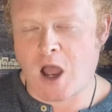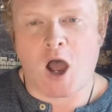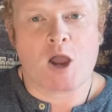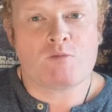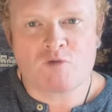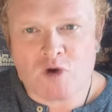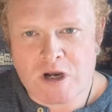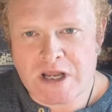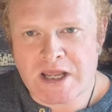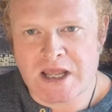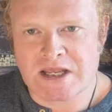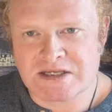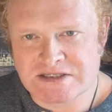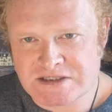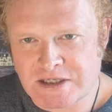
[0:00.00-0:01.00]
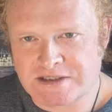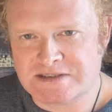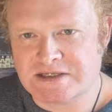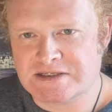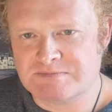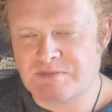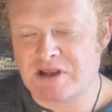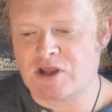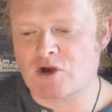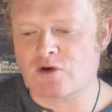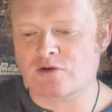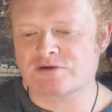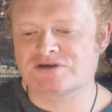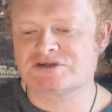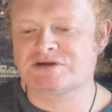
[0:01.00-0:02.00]
I'm really excited
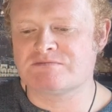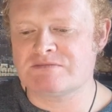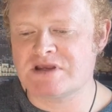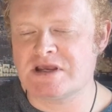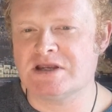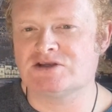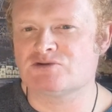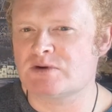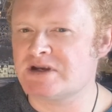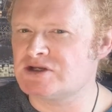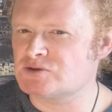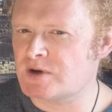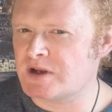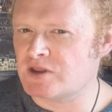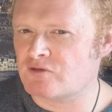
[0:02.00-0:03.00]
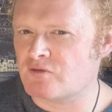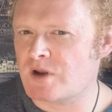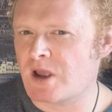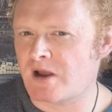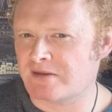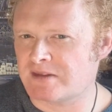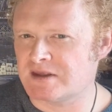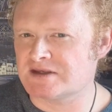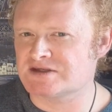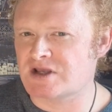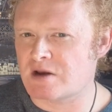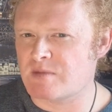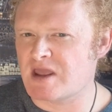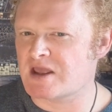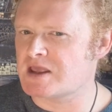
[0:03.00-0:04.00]
because to me, 2023, I think, is
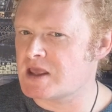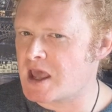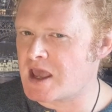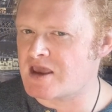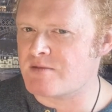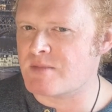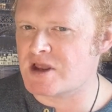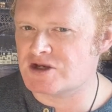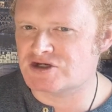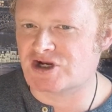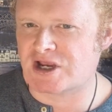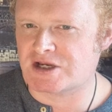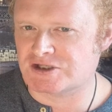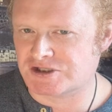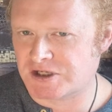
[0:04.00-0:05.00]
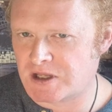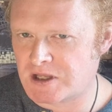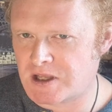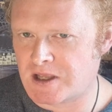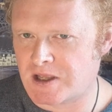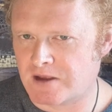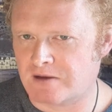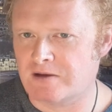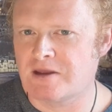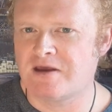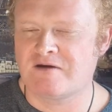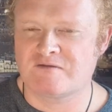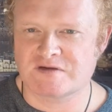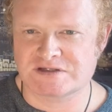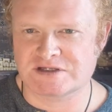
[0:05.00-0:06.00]
going to be a game-changing year
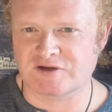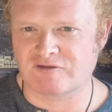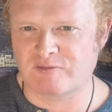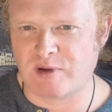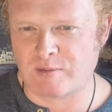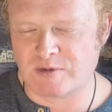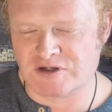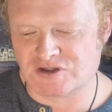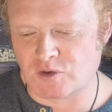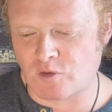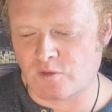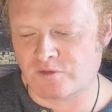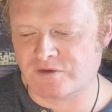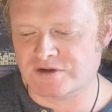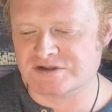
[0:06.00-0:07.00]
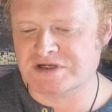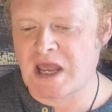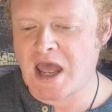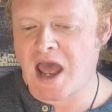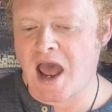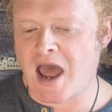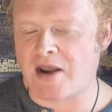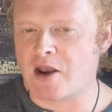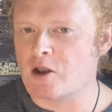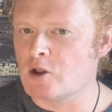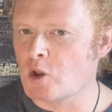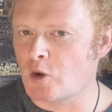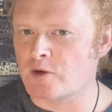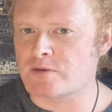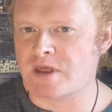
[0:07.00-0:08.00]
for self-published authors. And a
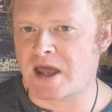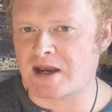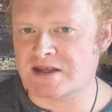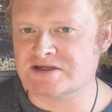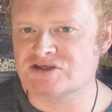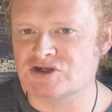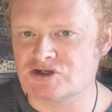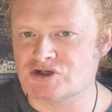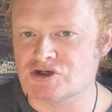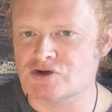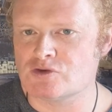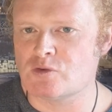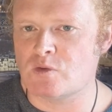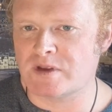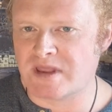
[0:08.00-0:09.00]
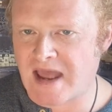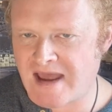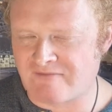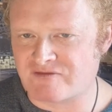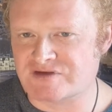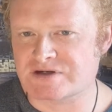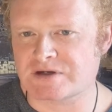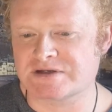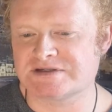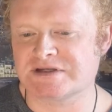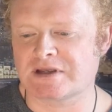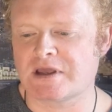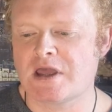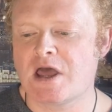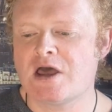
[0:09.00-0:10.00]
lot of that is to do with
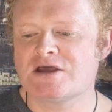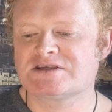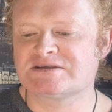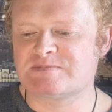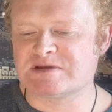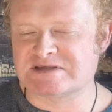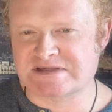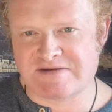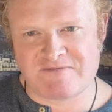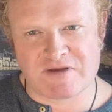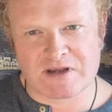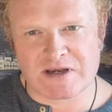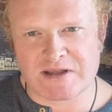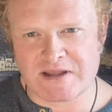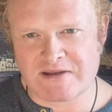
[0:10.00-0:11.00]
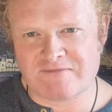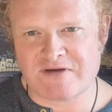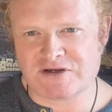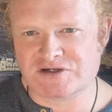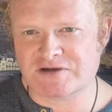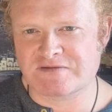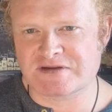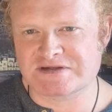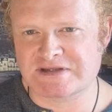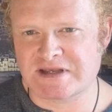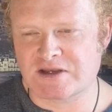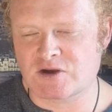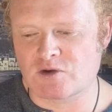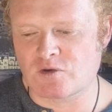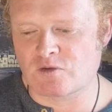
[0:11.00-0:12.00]
advertising, specifically the invention of this
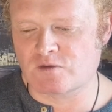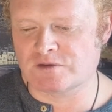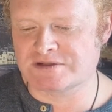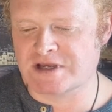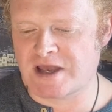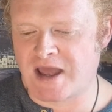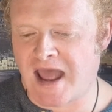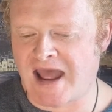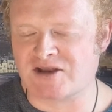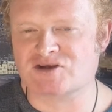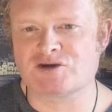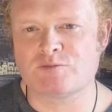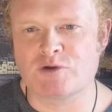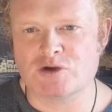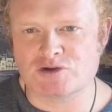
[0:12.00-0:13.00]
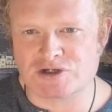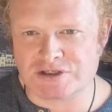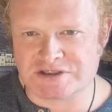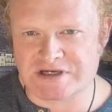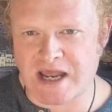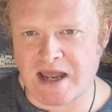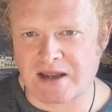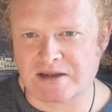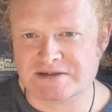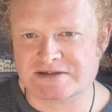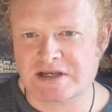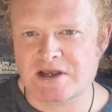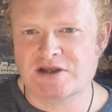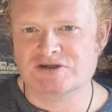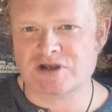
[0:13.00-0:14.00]
thing called attribution tags.
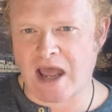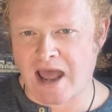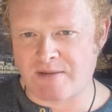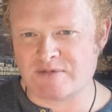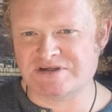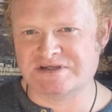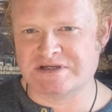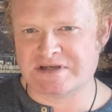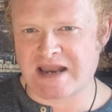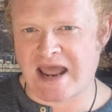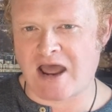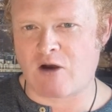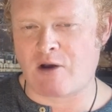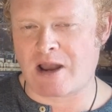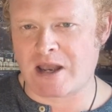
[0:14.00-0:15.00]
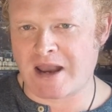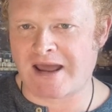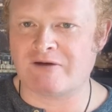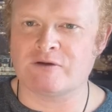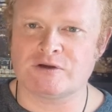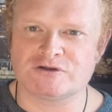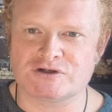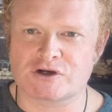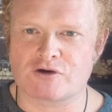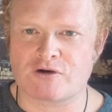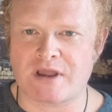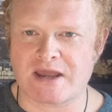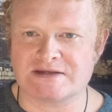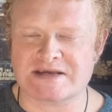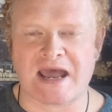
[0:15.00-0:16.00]
So Amazon now allow you to
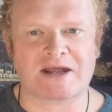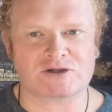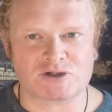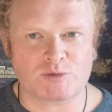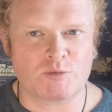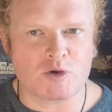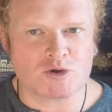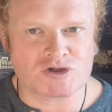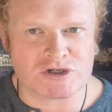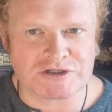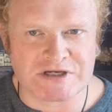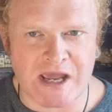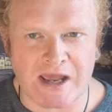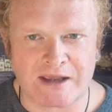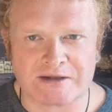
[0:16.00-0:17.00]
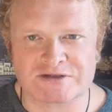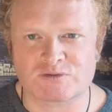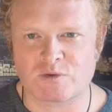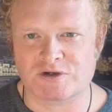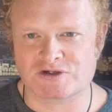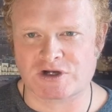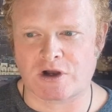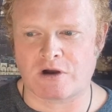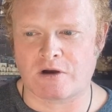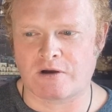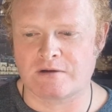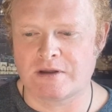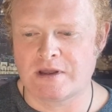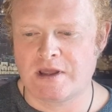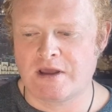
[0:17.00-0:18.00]
create attribution tags, which
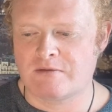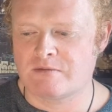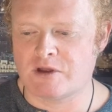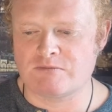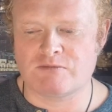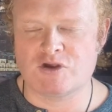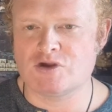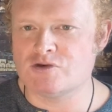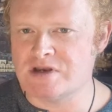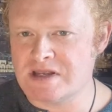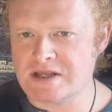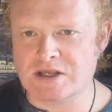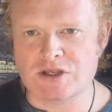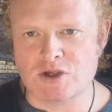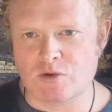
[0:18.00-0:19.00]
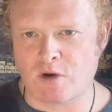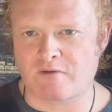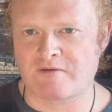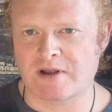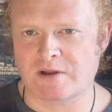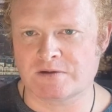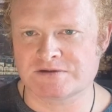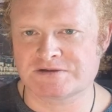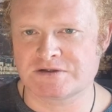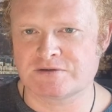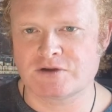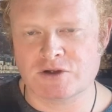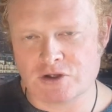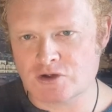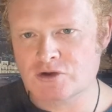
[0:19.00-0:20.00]
are unique URLs
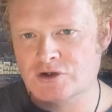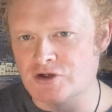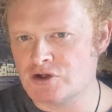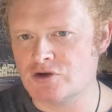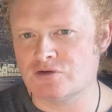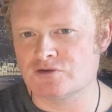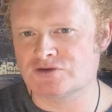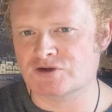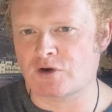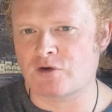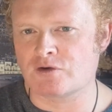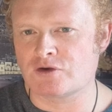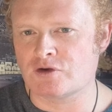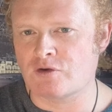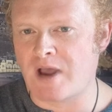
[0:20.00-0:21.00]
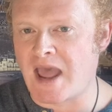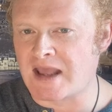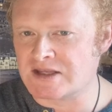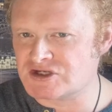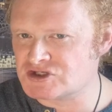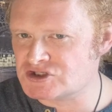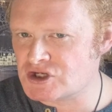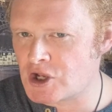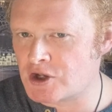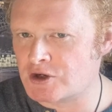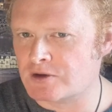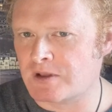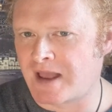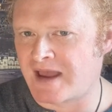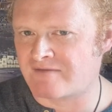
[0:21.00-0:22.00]
that you can use on your
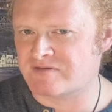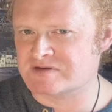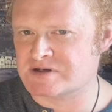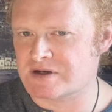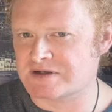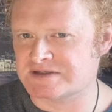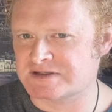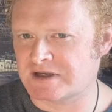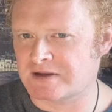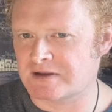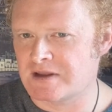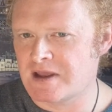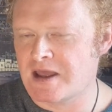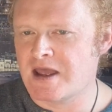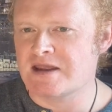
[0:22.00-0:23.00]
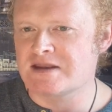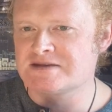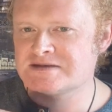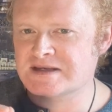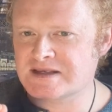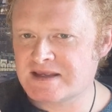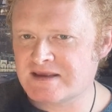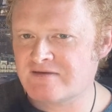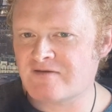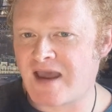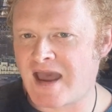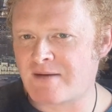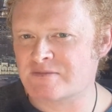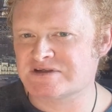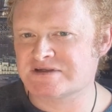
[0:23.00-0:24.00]
external advertising to give
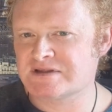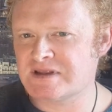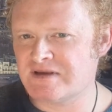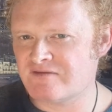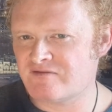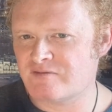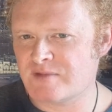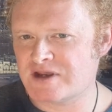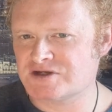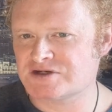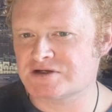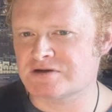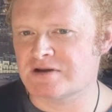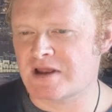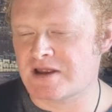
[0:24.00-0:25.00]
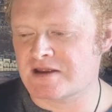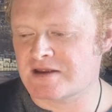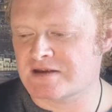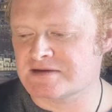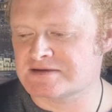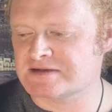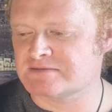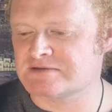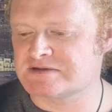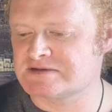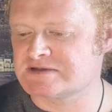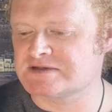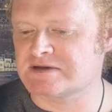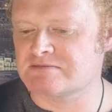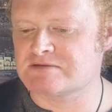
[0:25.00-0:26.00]
Amazon the information
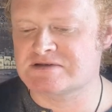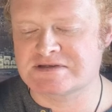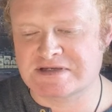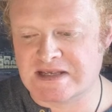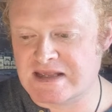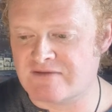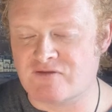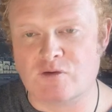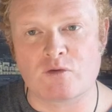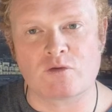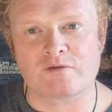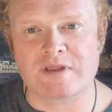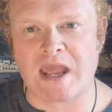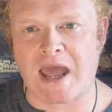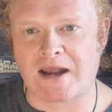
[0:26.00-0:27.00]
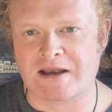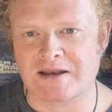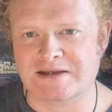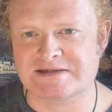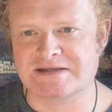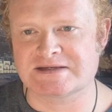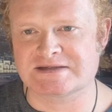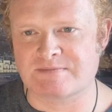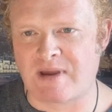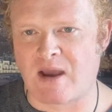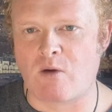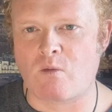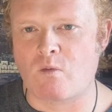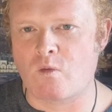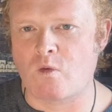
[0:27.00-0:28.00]
to give you all of the analytics
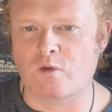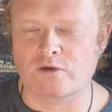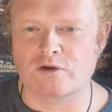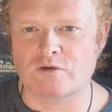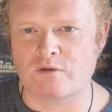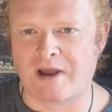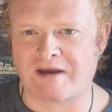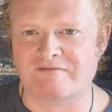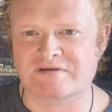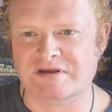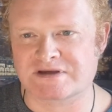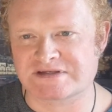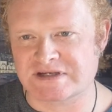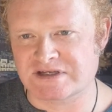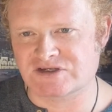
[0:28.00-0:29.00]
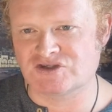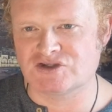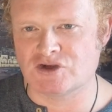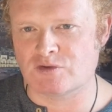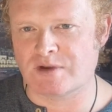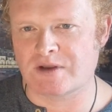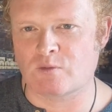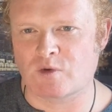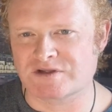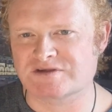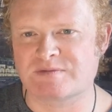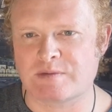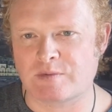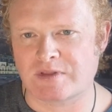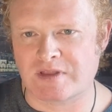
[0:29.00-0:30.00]
about what your advertising is doing once
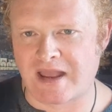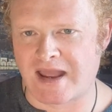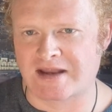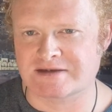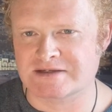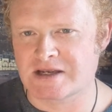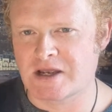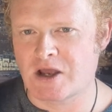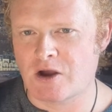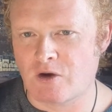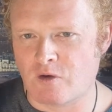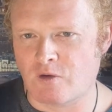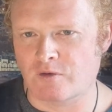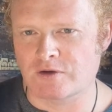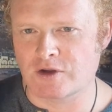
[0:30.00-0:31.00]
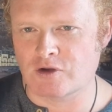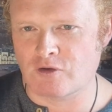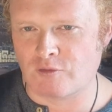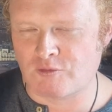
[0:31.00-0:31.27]
people land on your